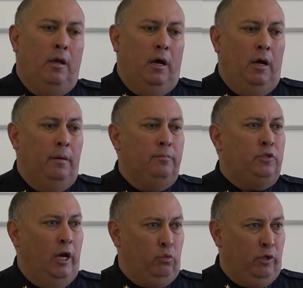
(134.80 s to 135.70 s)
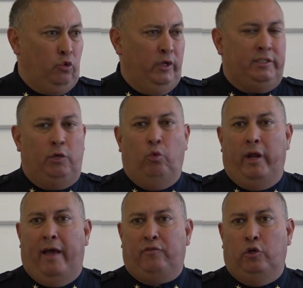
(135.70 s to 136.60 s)
Talked with Christy
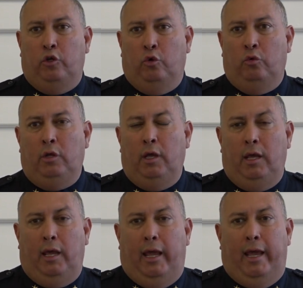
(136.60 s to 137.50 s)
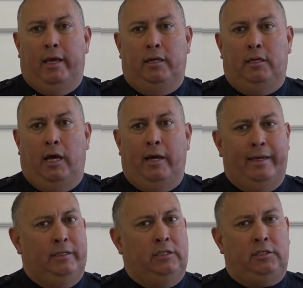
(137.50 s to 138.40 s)
one afternoon, and
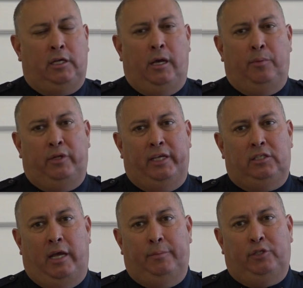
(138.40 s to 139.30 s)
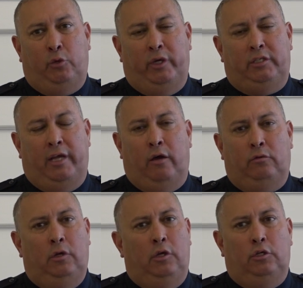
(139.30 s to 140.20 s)
in just a couple days' time, she reached
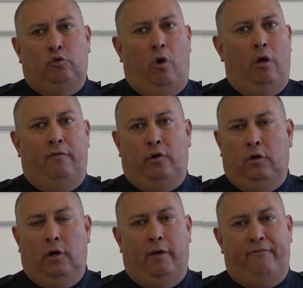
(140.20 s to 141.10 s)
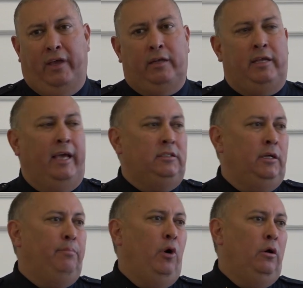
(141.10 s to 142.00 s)
out to all of her
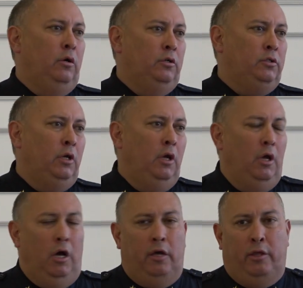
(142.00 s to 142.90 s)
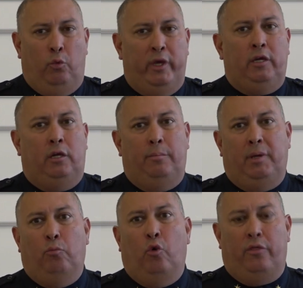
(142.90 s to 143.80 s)
fantastic partners that we couldn't
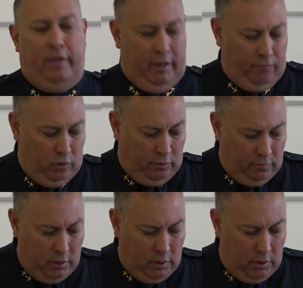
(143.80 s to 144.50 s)
be more thankful.